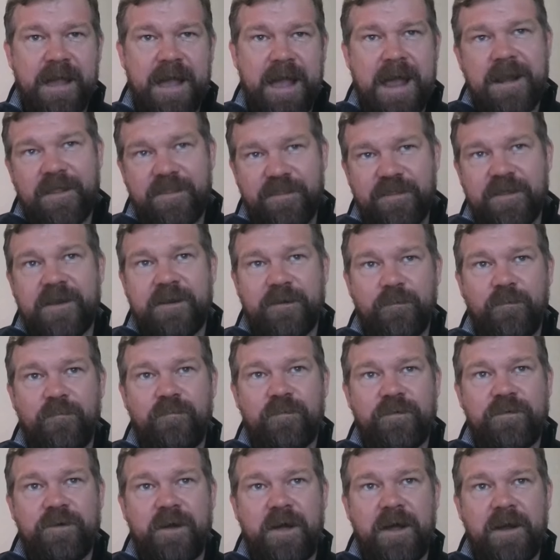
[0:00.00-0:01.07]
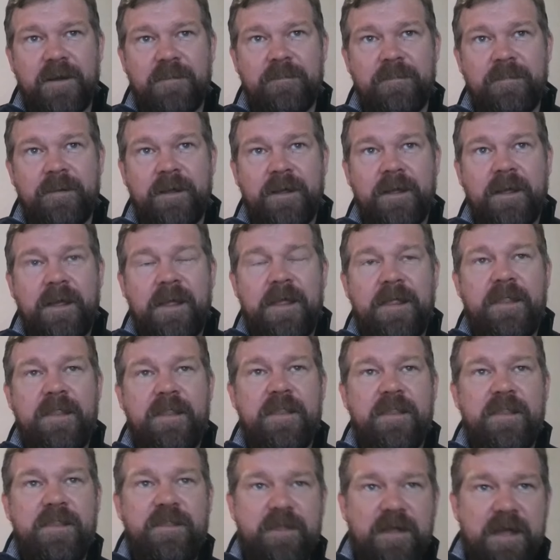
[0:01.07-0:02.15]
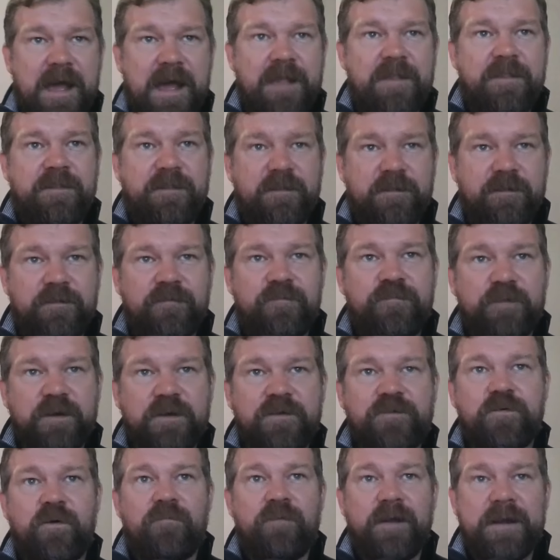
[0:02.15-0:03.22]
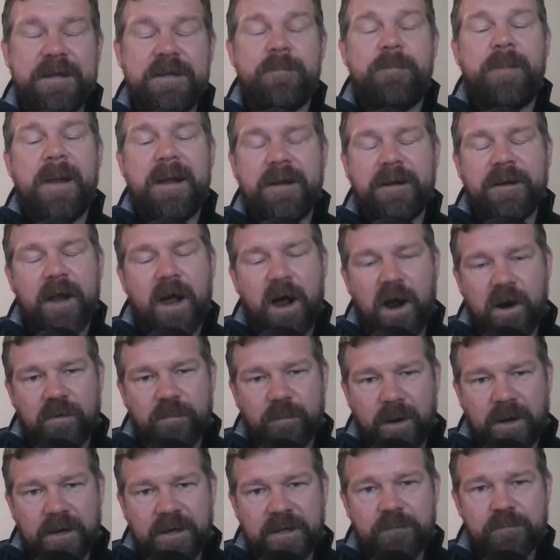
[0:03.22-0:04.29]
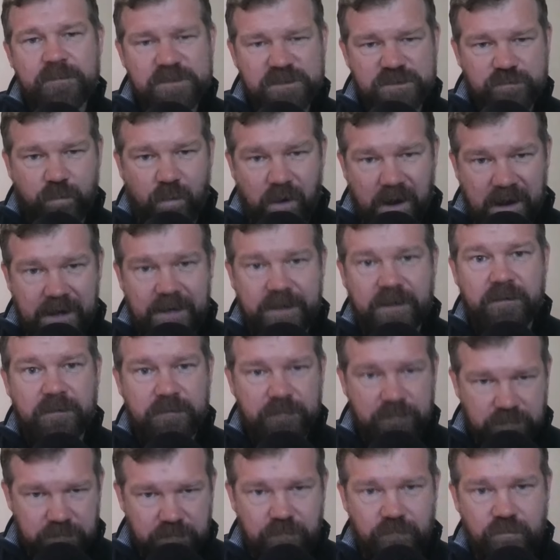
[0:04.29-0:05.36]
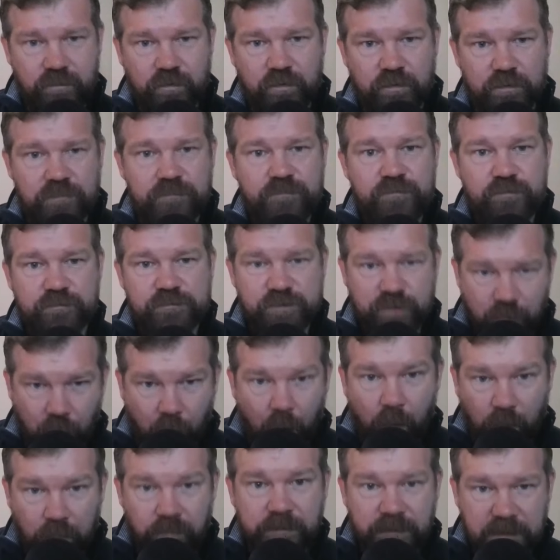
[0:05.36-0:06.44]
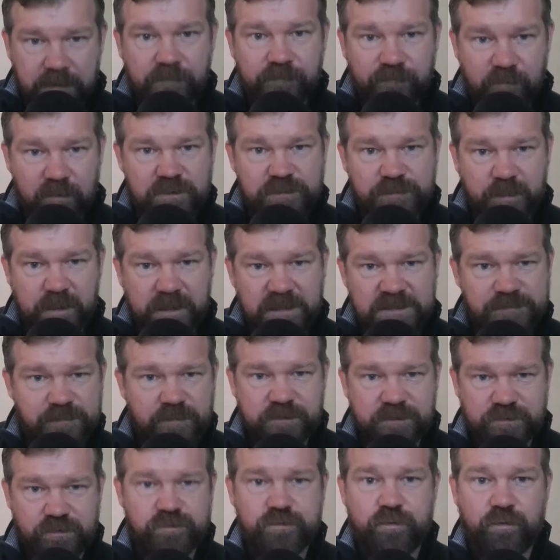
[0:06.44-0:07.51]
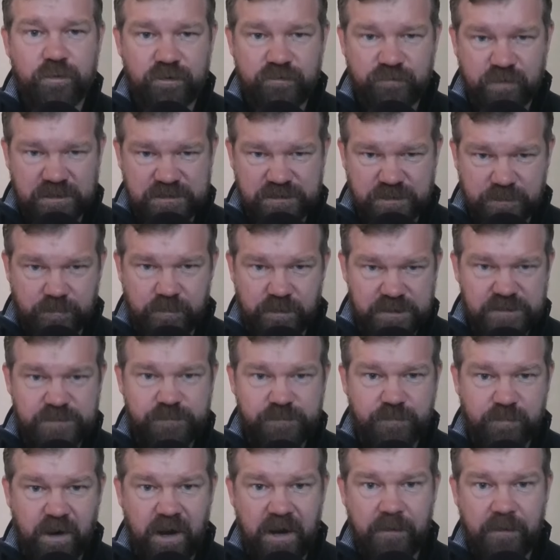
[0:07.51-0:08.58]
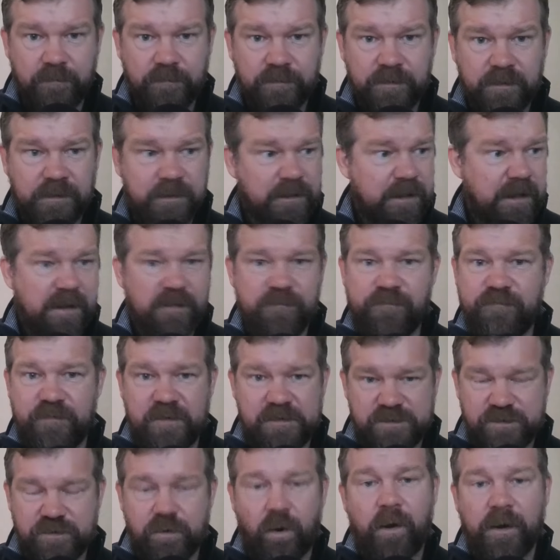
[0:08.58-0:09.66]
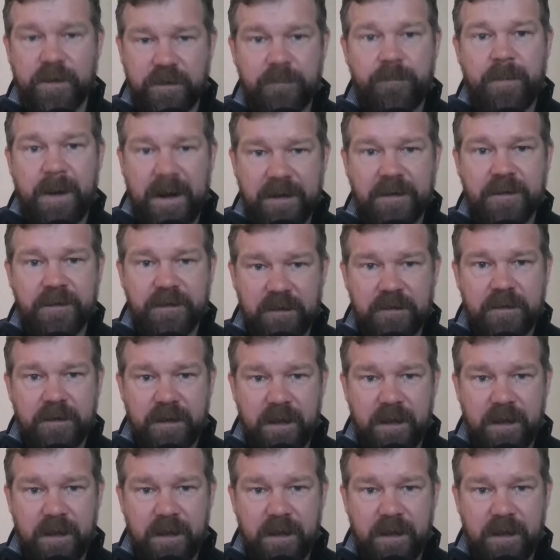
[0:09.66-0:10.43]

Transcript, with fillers: And I think over time, the, the the feature of independent hard money, which is why Newton chose gold in the first place, because who's going to trust yeah. the British pound if it's not independent?